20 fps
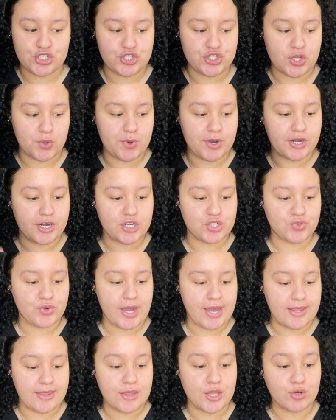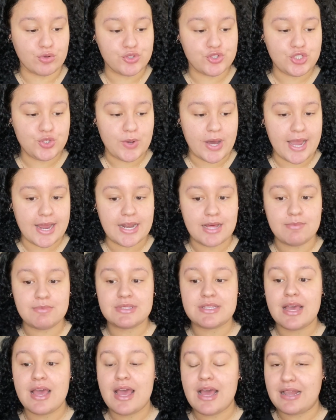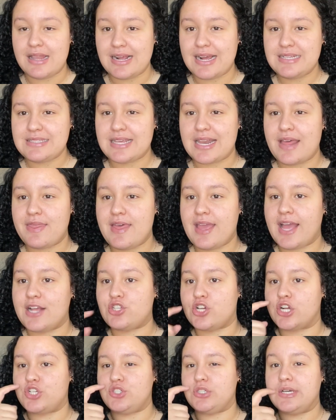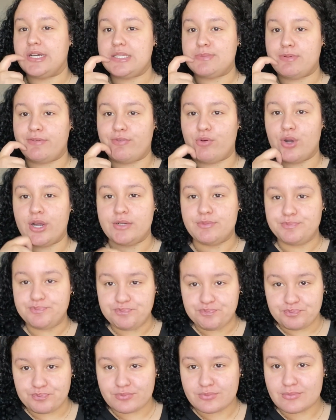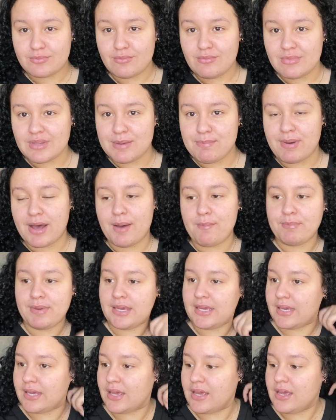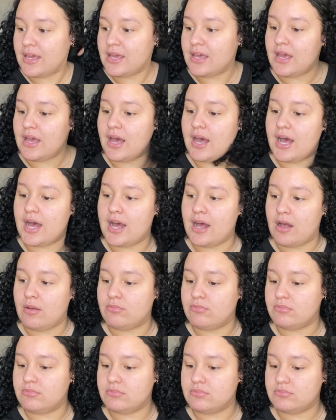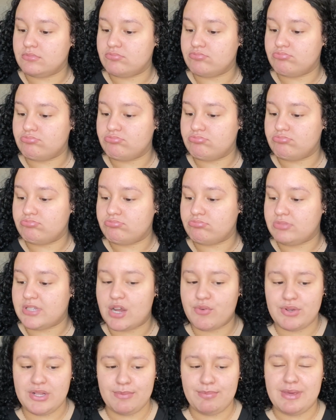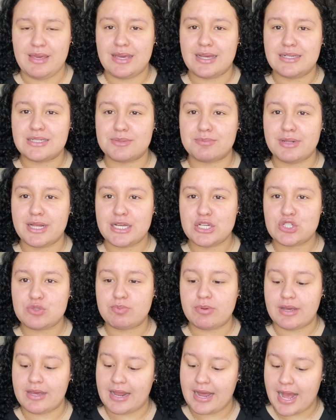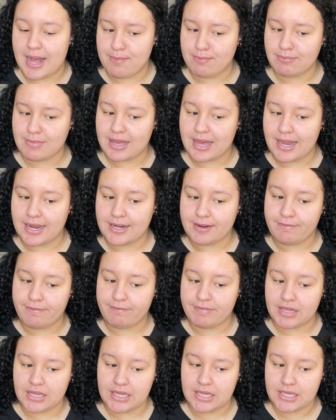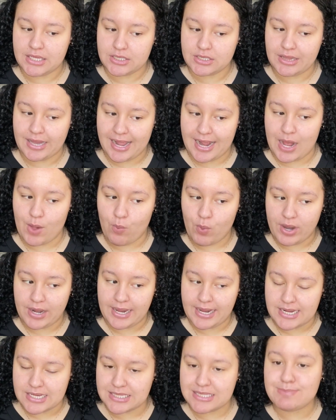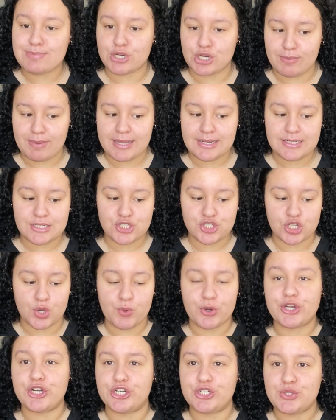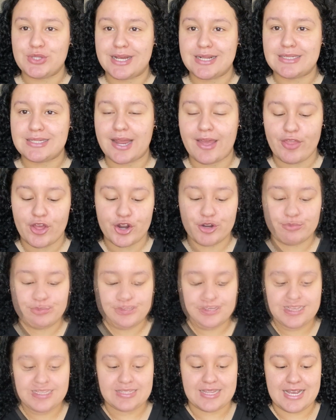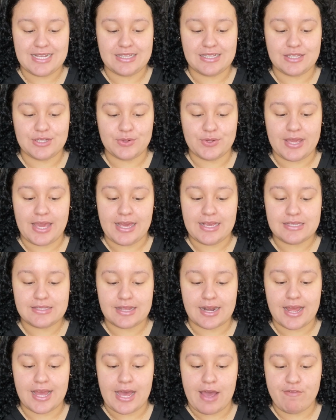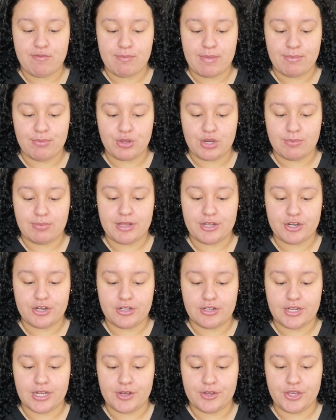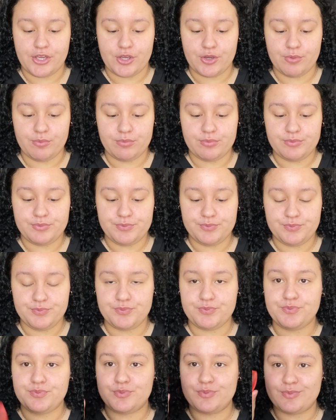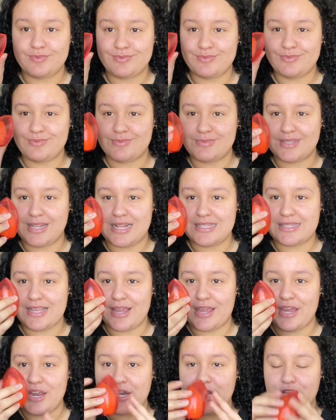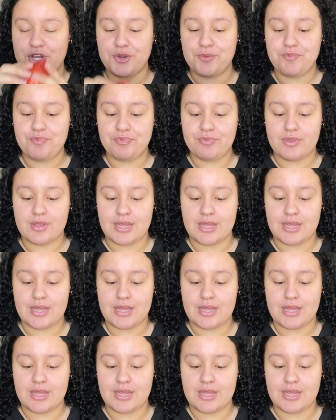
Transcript: So we're gonna try those new items. Like I said, I think I talked to you guys before about me not really being into blush, but I'm kind of feeling like I wanna experiment. So we're gonna do that together. Do you guys like the little case that I have for my beauty blender? Look how cute. It's like in here.